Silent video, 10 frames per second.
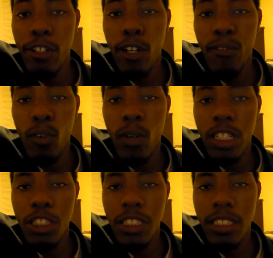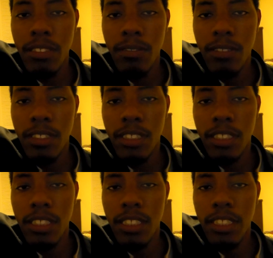you all for watching.
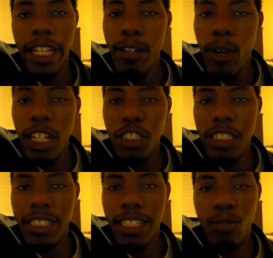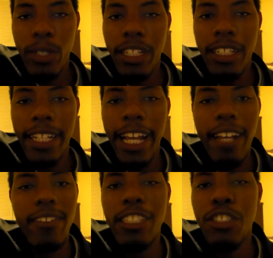Stay watching, because we couldn't
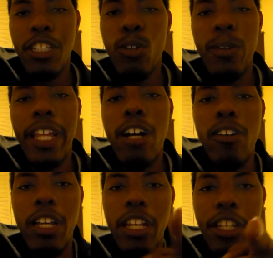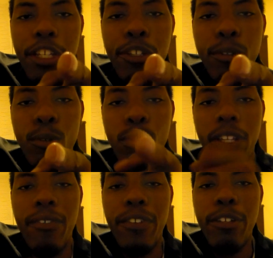have this show without you,
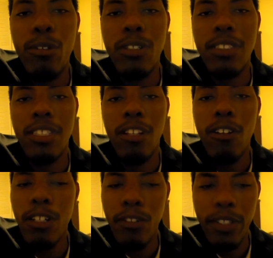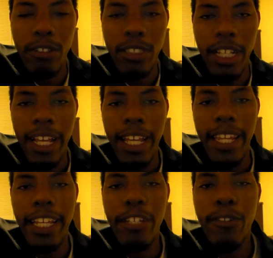the viewers, loyal viewers.
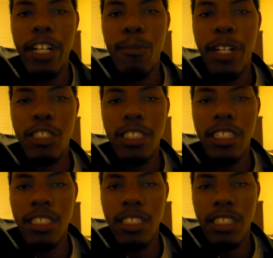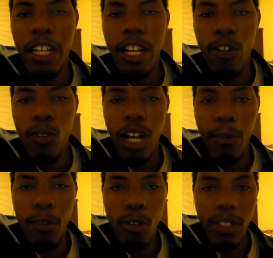Thank you very much. This is
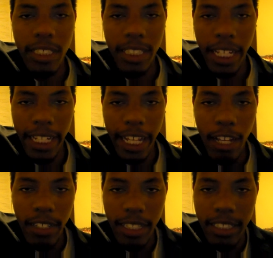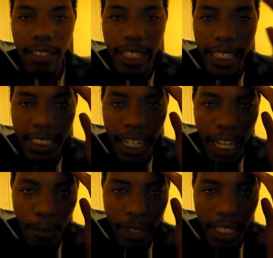Rob Corley signing out. Until next
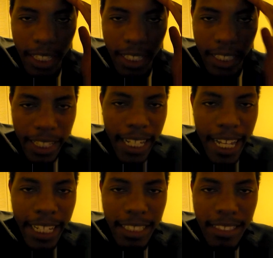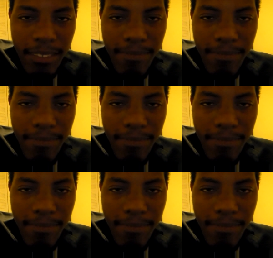time, good night.